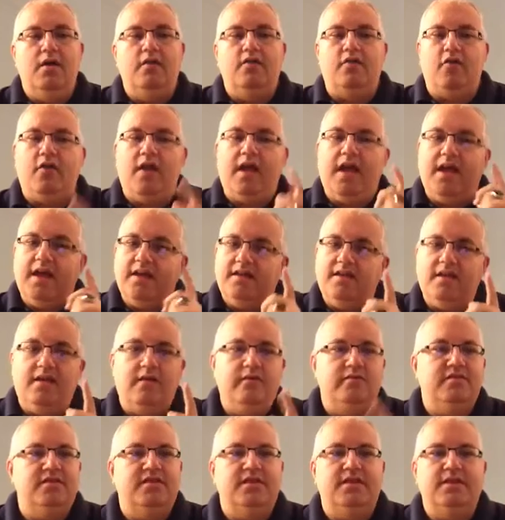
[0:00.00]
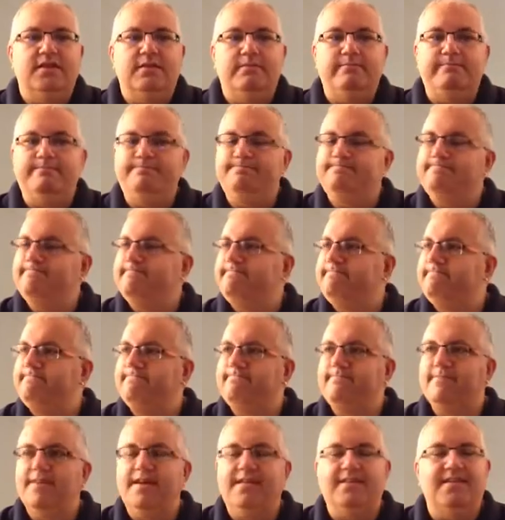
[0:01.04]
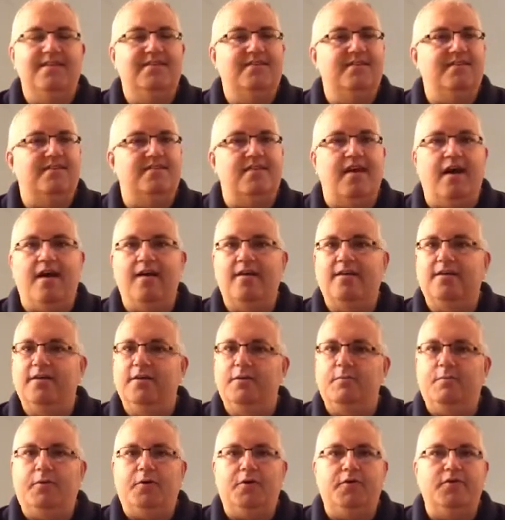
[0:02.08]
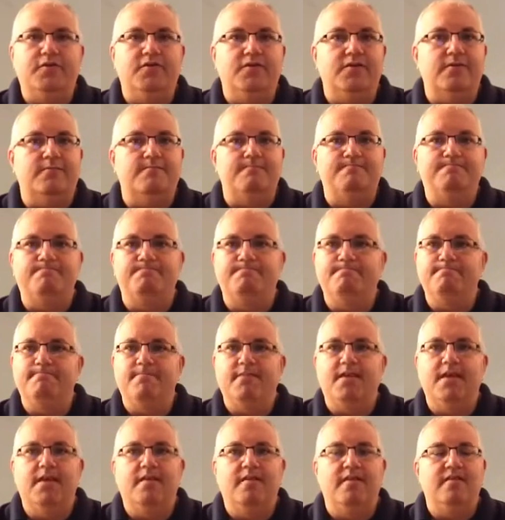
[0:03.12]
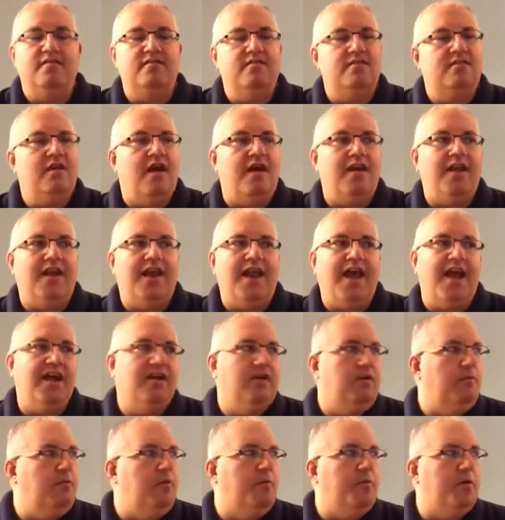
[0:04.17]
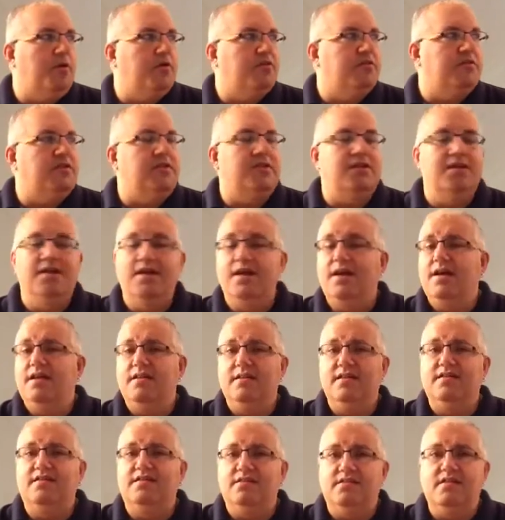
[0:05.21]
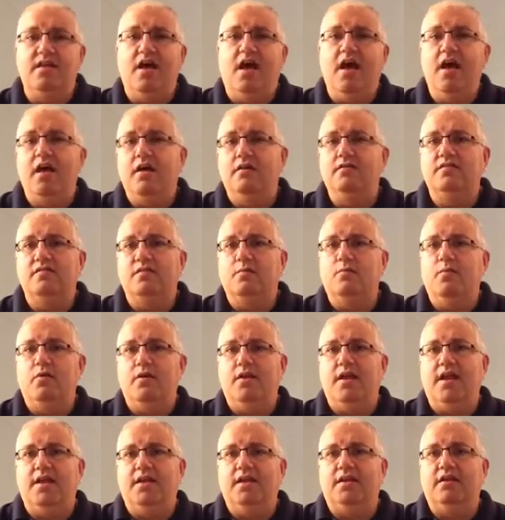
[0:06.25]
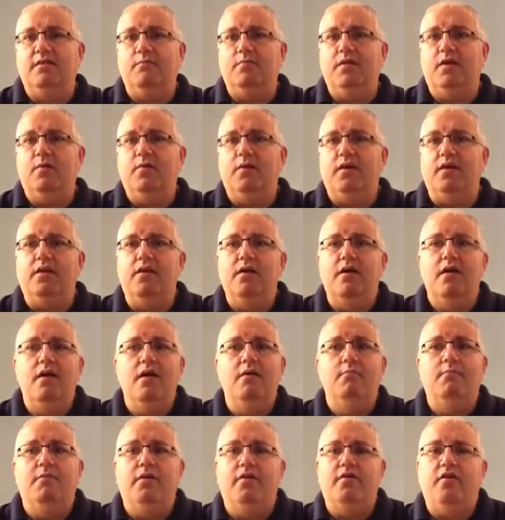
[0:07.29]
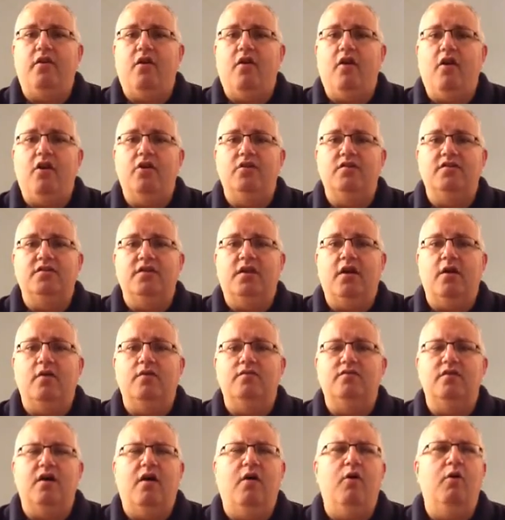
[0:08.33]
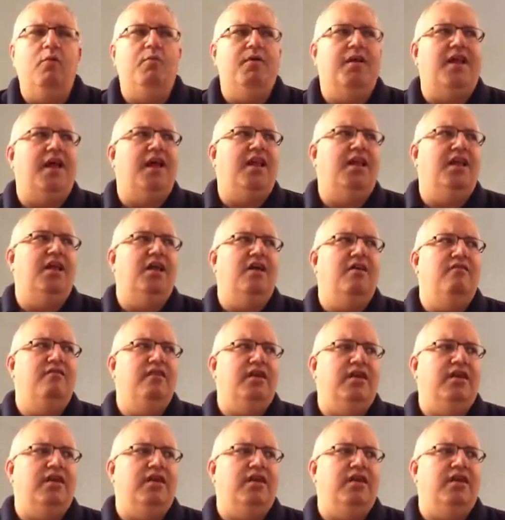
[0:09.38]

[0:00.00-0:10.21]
their head tells them, this is not a good person, this is not a likable person, this is not someone I need to be with, but their heart goes, oh, but I love